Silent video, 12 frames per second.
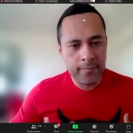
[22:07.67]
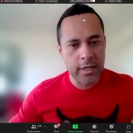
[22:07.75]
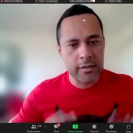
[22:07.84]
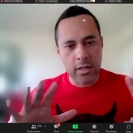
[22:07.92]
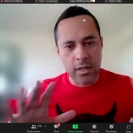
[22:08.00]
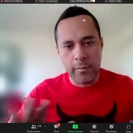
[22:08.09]

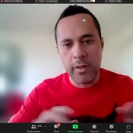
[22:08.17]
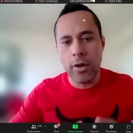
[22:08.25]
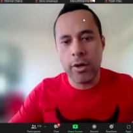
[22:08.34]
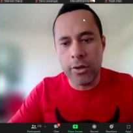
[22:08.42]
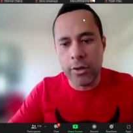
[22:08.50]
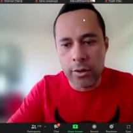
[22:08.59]
That's going to be
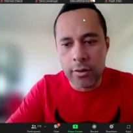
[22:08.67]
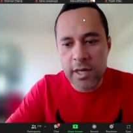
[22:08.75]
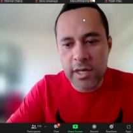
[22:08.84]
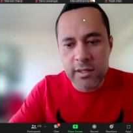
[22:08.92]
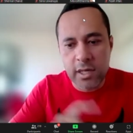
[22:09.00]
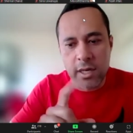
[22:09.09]
on you.
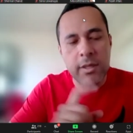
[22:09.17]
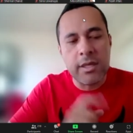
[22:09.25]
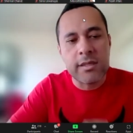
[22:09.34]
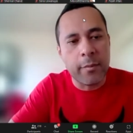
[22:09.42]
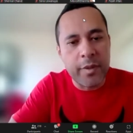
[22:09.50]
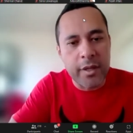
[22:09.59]
That's going to be
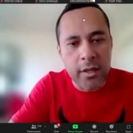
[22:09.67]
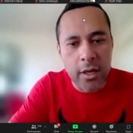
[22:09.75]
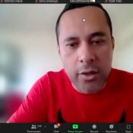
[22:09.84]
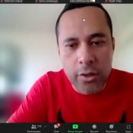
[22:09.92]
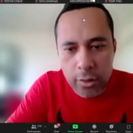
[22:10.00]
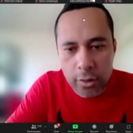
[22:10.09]
something that
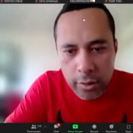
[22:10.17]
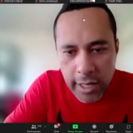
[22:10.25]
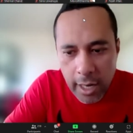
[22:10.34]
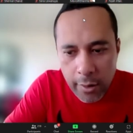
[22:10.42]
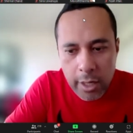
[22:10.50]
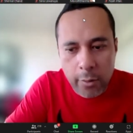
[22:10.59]
you'll
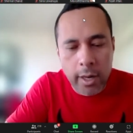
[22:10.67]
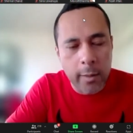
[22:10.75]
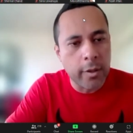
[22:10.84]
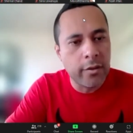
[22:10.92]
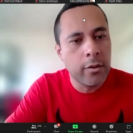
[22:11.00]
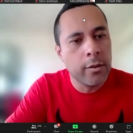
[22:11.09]
carry around
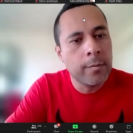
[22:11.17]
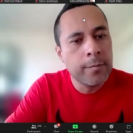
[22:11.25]
with you.